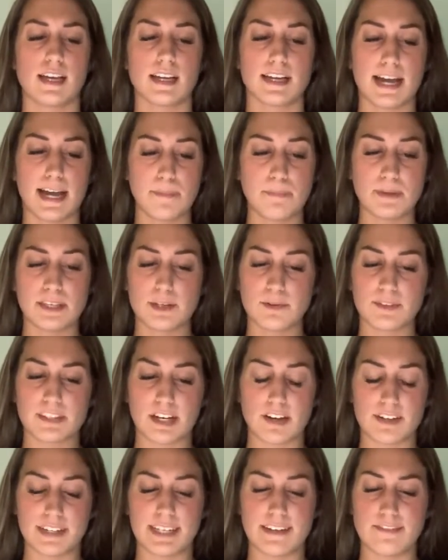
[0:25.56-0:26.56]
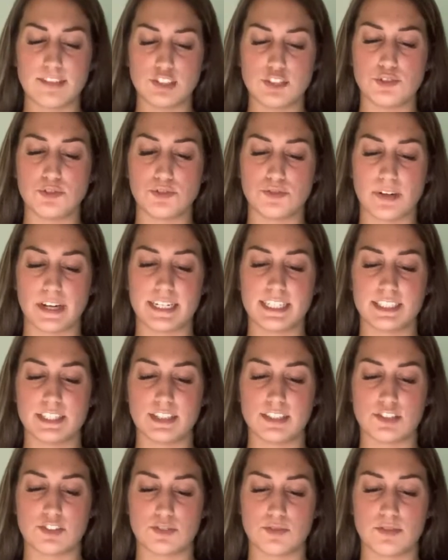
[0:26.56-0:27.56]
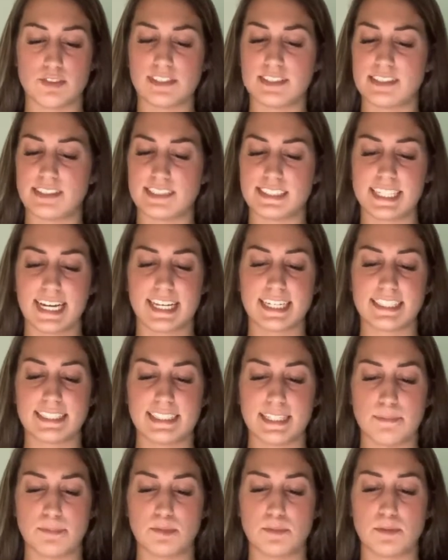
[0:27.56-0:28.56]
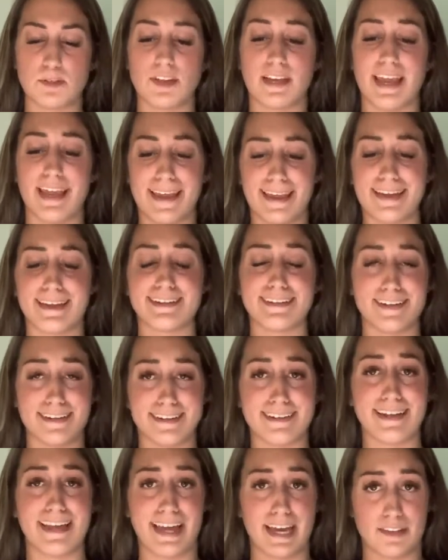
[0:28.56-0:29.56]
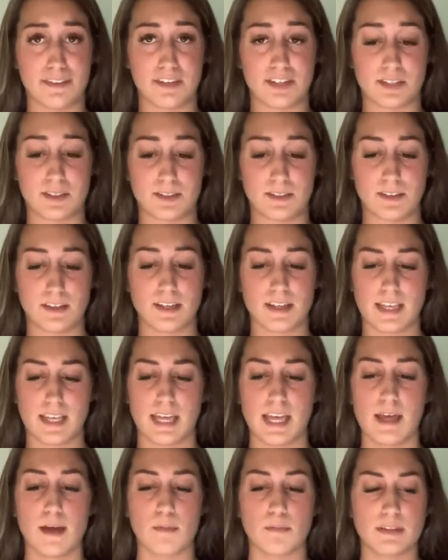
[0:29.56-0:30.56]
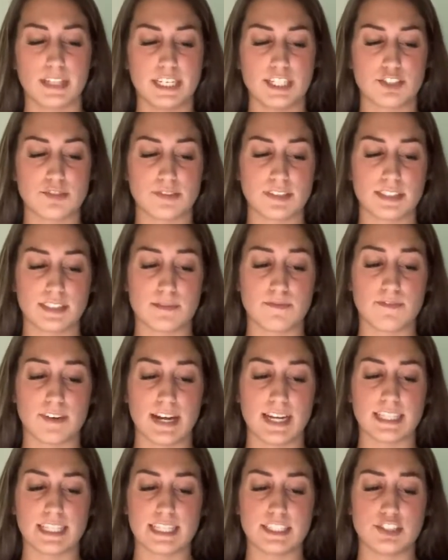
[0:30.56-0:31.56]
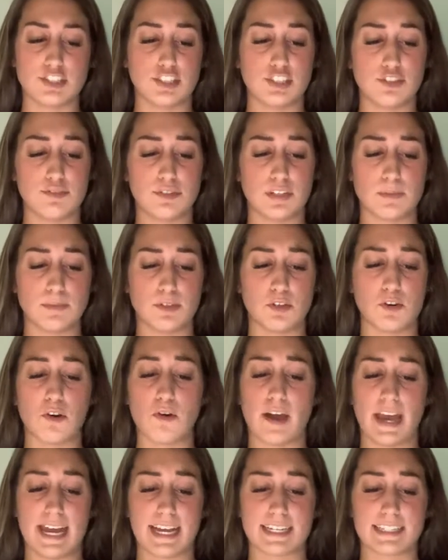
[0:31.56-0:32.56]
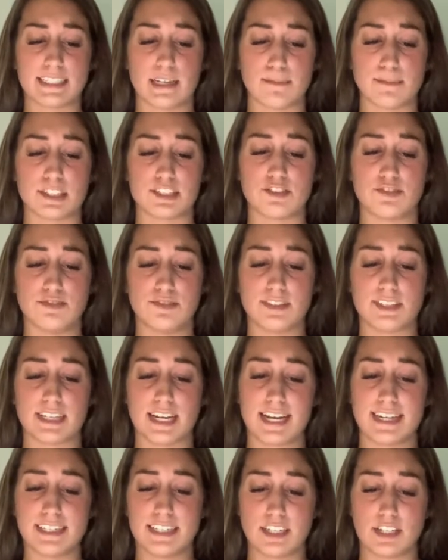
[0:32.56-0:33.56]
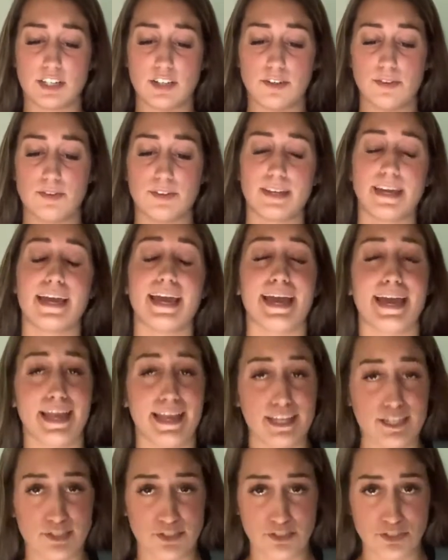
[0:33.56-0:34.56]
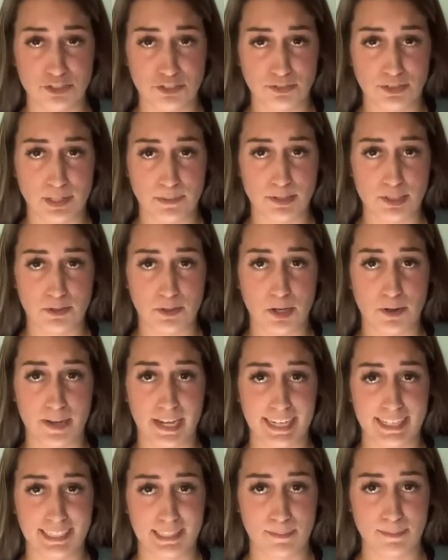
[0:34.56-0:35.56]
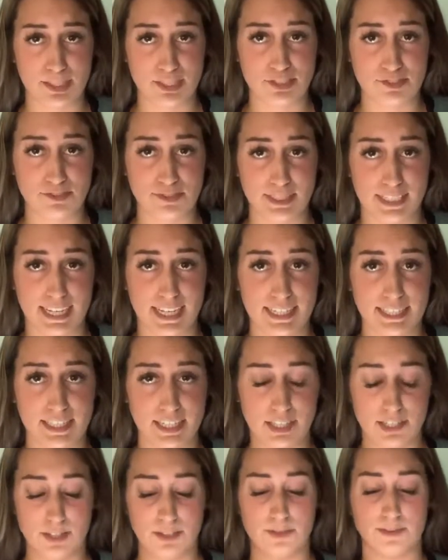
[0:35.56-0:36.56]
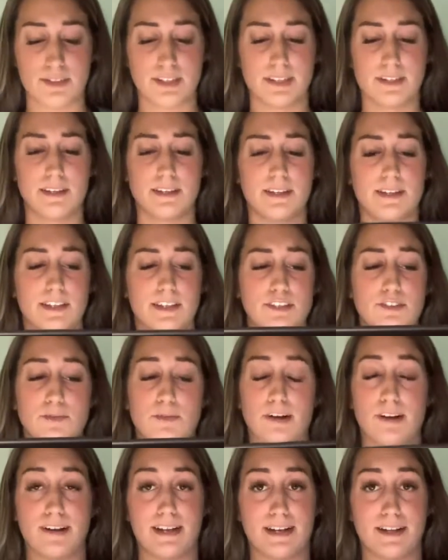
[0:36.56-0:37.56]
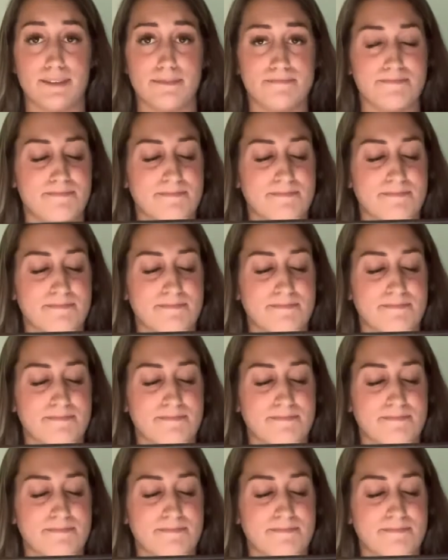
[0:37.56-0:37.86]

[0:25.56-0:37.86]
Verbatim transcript: Copying without giving due credit to the source is not acceptable and unethical. Plagiarism violates the UWO Academic Student Conduct Code, enters UWO Academic Student Conduct Code, URL.